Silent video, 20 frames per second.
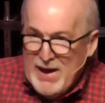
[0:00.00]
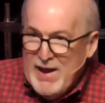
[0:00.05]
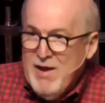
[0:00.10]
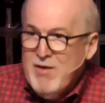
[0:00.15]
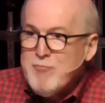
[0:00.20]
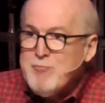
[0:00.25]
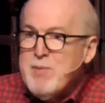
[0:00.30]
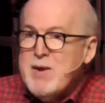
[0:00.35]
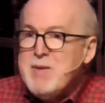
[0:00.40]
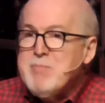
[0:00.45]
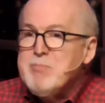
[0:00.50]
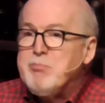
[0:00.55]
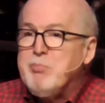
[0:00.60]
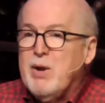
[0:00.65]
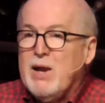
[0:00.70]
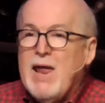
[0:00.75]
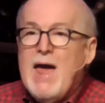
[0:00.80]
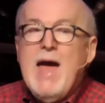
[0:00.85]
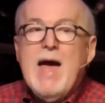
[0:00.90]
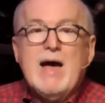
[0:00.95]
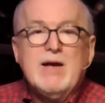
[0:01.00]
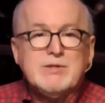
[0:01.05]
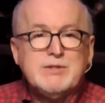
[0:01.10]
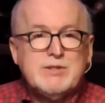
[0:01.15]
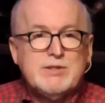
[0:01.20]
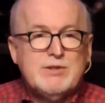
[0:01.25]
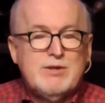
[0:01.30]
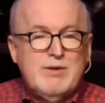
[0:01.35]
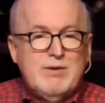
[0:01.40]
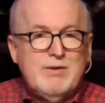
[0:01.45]
I have been
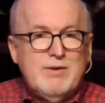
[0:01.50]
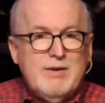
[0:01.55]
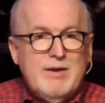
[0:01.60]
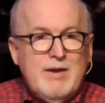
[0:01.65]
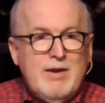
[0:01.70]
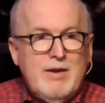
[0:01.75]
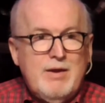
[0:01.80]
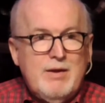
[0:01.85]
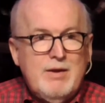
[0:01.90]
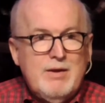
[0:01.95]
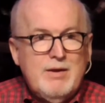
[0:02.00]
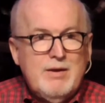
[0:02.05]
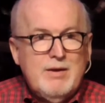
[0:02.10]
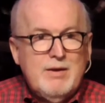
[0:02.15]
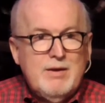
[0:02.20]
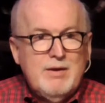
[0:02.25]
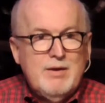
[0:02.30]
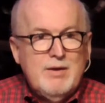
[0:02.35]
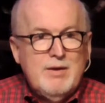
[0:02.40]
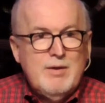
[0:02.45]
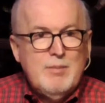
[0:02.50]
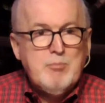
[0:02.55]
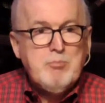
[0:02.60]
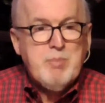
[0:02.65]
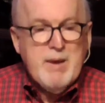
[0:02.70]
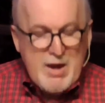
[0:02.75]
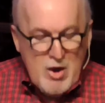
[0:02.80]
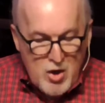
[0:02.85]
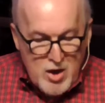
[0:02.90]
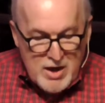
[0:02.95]
blessed
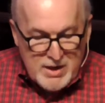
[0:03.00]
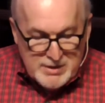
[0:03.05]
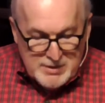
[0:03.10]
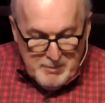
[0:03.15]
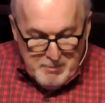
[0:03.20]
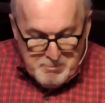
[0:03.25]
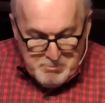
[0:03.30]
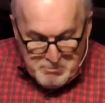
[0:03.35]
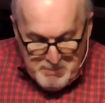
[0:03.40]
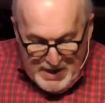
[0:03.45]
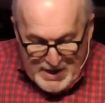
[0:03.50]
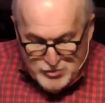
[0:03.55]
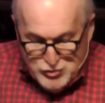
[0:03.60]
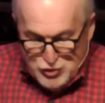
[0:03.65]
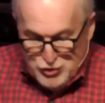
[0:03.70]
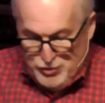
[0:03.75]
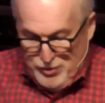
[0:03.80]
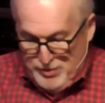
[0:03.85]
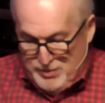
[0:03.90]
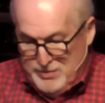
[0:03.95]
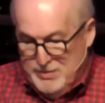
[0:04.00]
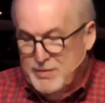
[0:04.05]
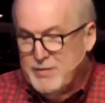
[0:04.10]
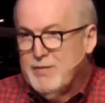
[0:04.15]
beyond measure